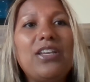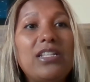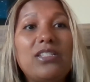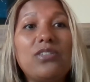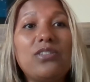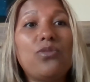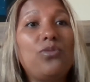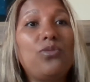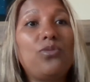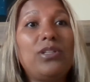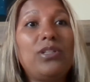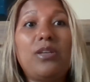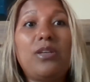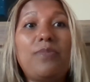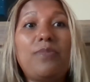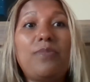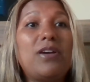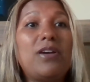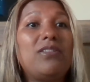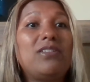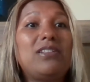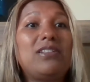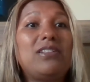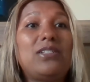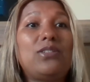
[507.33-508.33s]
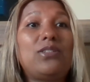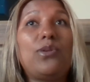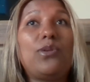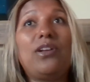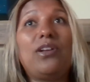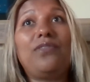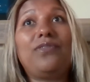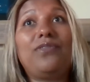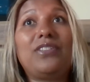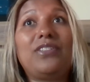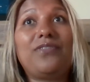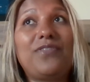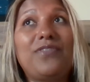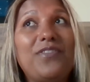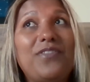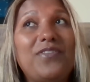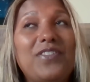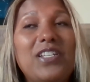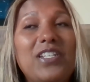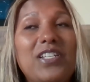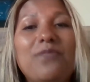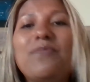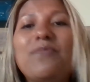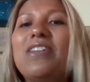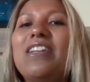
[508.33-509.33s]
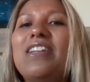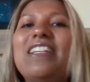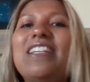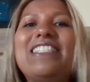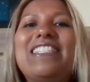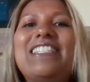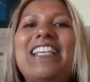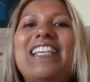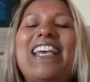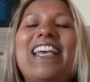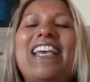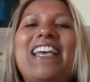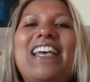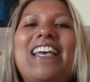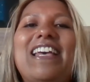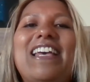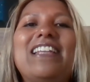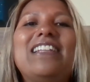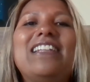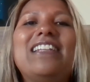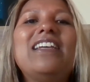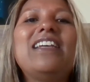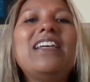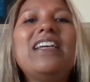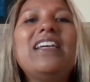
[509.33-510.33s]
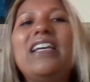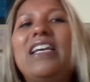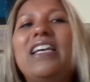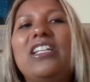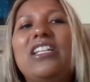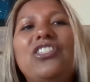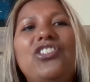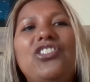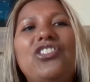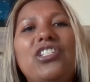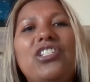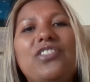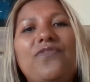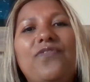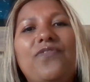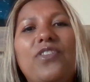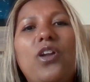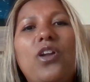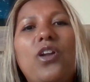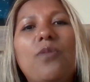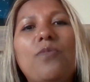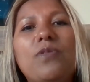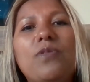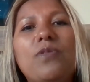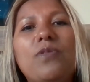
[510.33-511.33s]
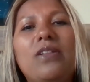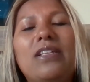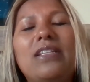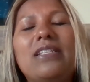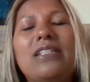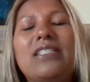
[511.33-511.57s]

It's only about 12 to 15 minutes, and it's just phenomenal.